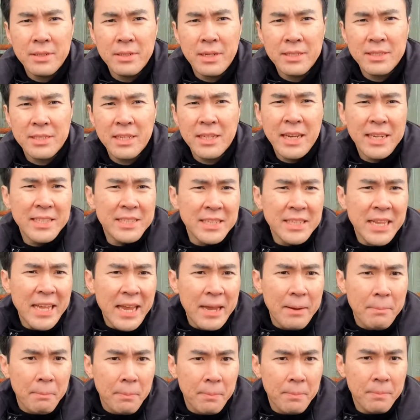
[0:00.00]
It's a
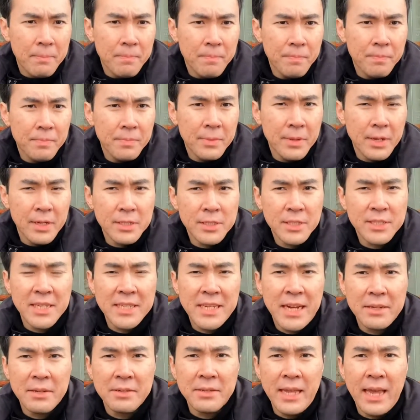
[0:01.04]
name. It's just
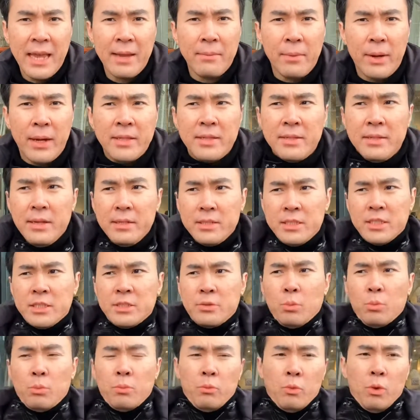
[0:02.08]
another name. It's
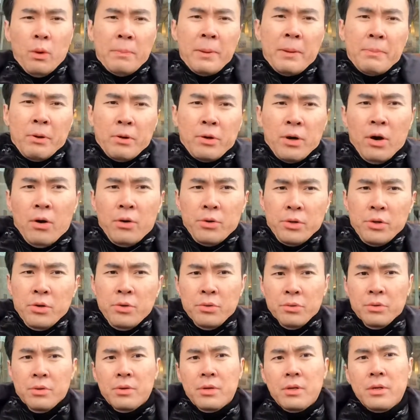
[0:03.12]
just what people call
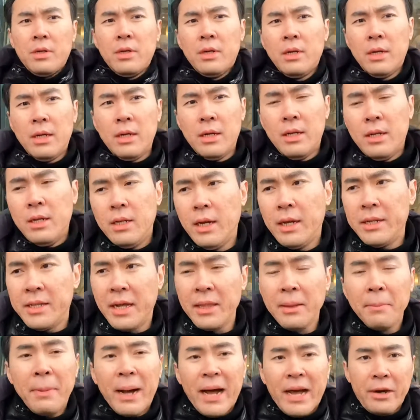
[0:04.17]
you. It
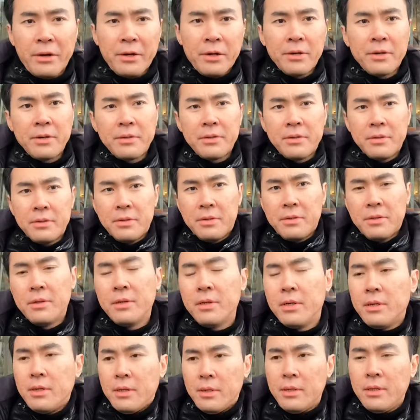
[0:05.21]
doesn't matter.
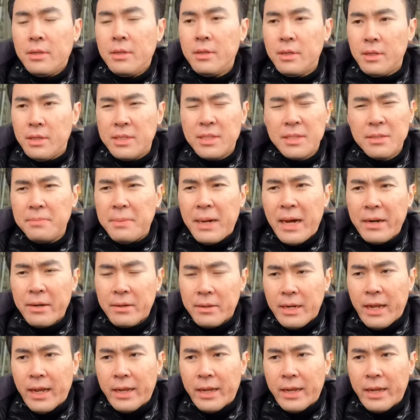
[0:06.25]
It doesn't matter.